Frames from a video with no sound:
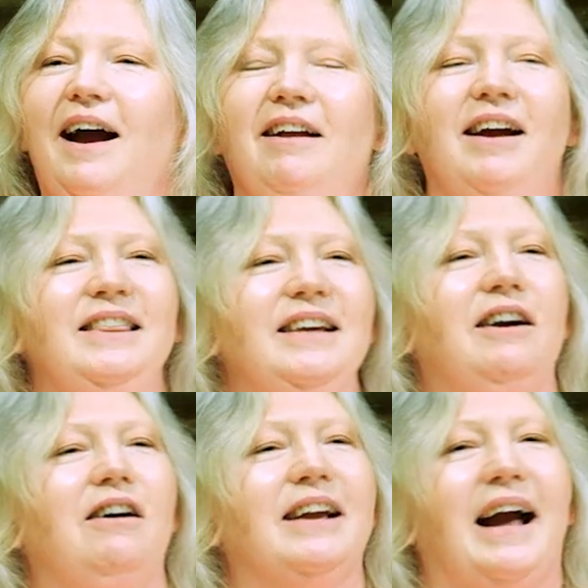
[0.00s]
And I
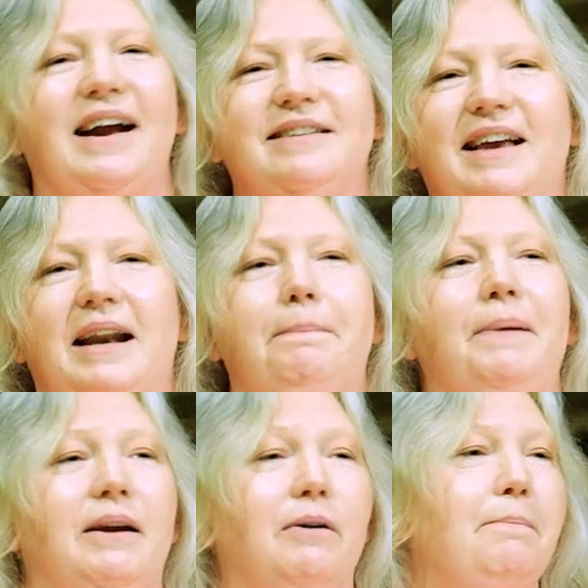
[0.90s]
think our gang is getting
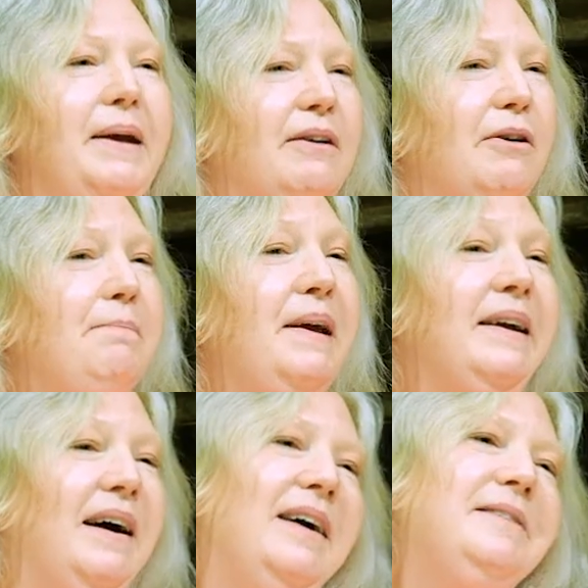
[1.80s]
bigger and bigger and
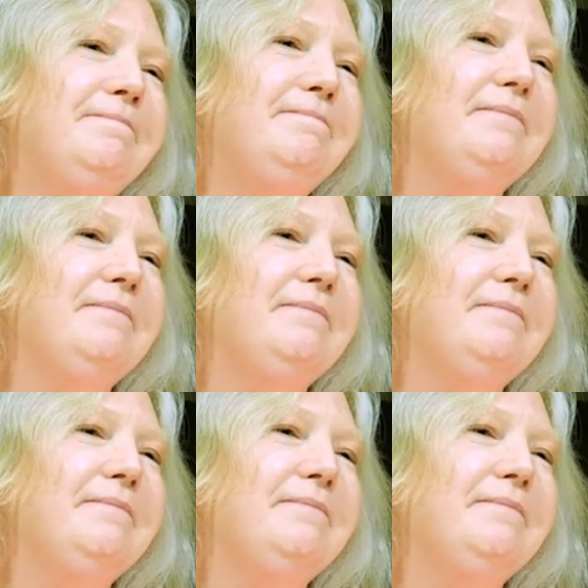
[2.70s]
bigger.